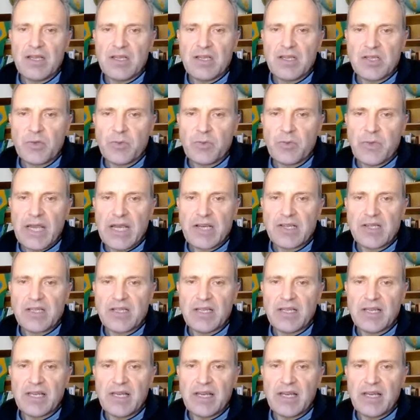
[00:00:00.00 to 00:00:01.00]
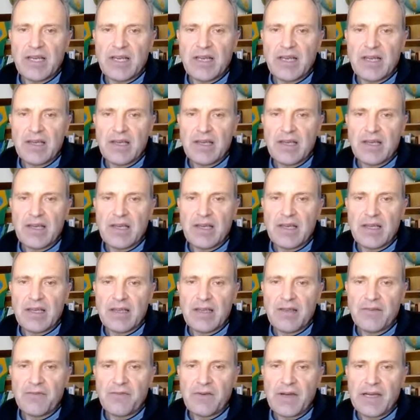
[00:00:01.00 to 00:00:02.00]
So we actually
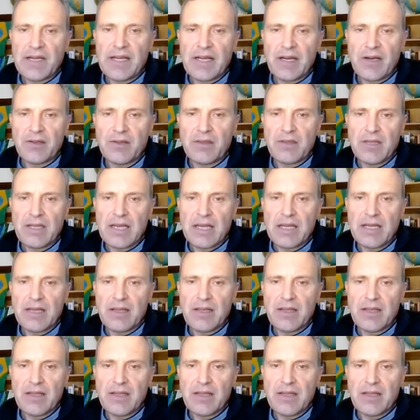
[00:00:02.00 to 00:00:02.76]
find out that